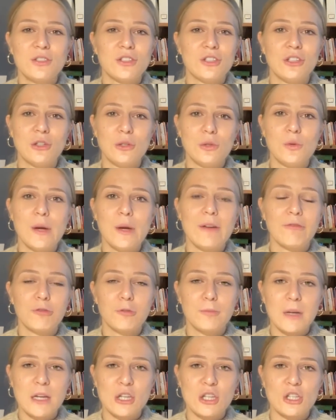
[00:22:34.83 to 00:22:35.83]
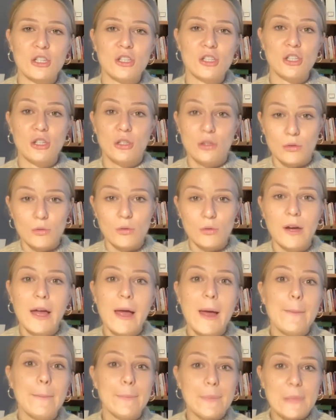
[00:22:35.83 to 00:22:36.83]
to information, to
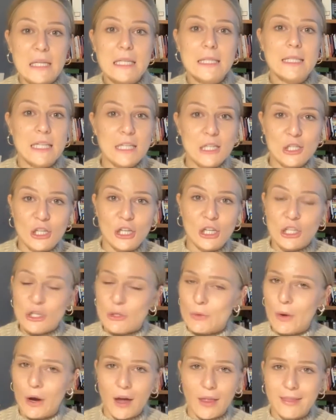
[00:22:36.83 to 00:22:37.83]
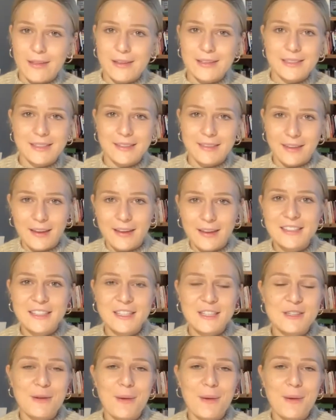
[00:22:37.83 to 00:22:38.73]
me teaching you on these things.